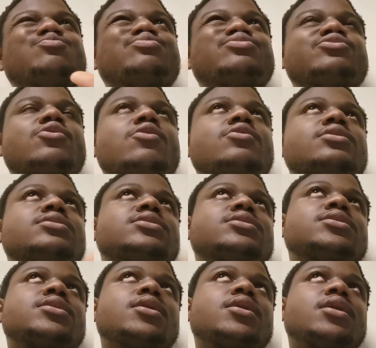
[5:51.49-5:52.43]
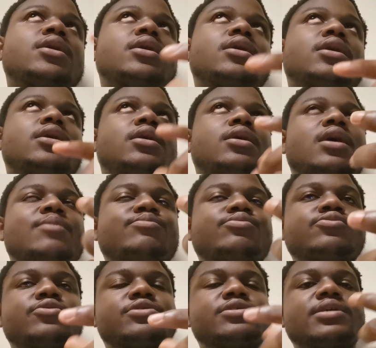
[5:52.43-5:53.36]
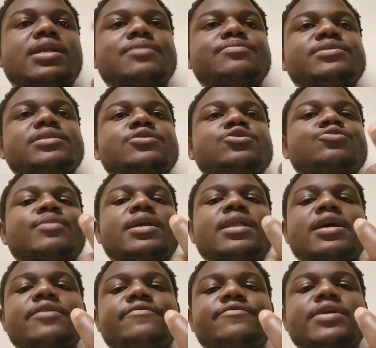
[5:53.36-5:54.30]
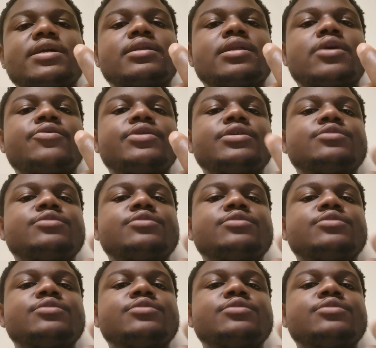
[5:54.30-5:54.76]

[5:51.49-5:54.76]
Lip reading: pronged approach that I'm seeing to my life right now